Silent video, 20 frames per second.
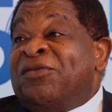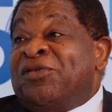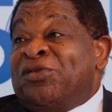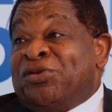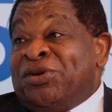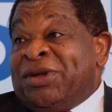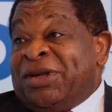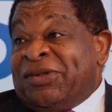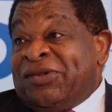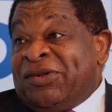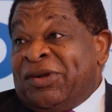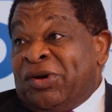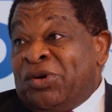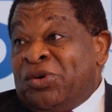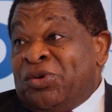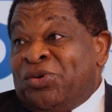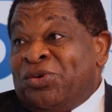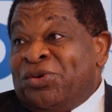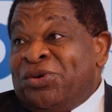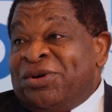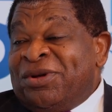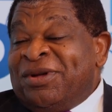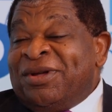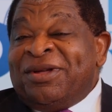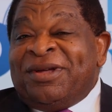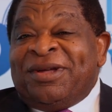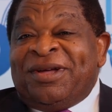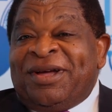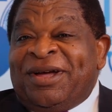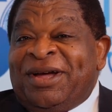few days ago.
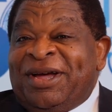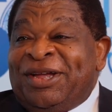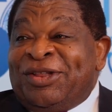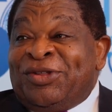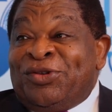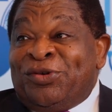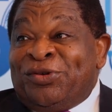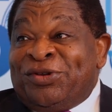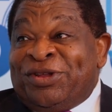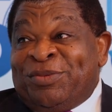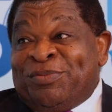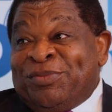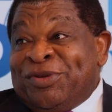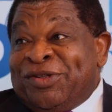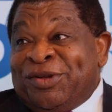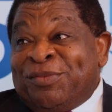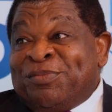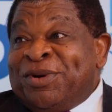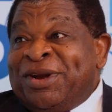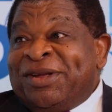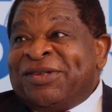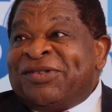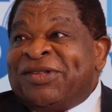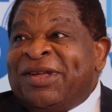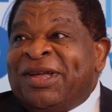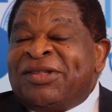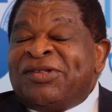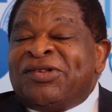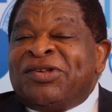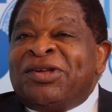I told him, Mr.
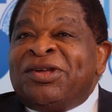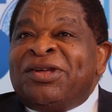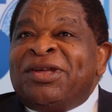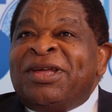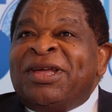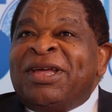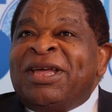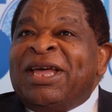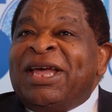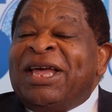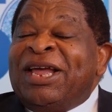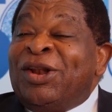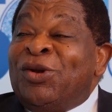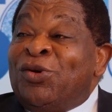President, it